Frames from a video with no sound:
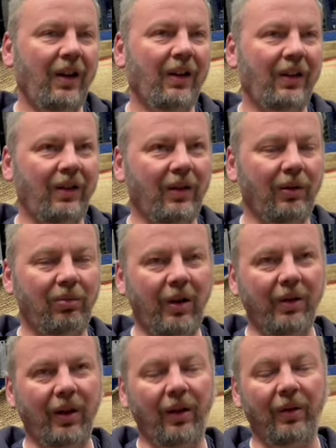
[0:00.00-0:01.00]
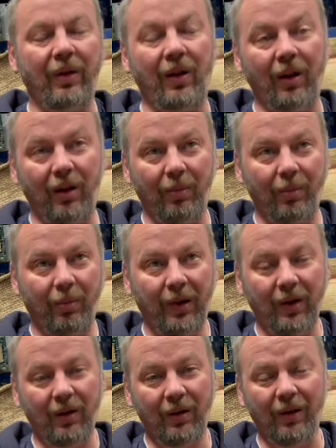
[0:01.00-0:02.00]
still roasting loads of
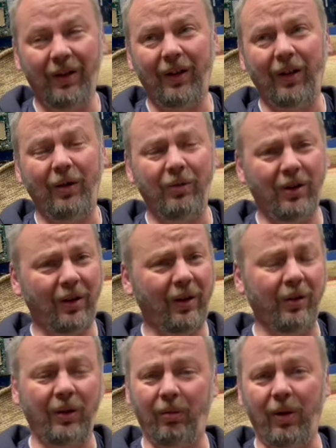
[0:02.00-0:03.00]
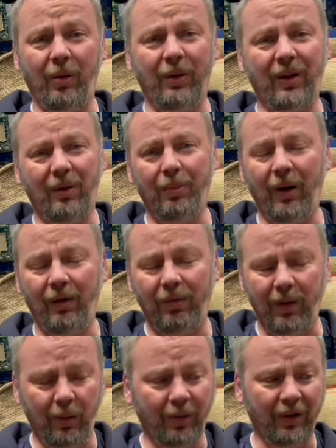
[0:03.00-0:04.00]
Colombian, so just loads of roasting, both
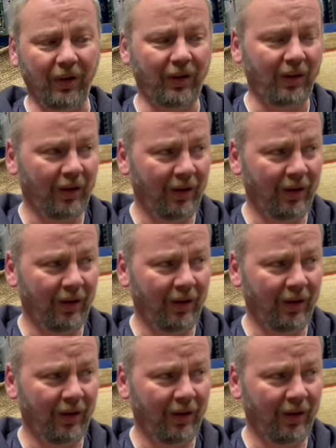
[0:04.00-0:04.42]
roasters.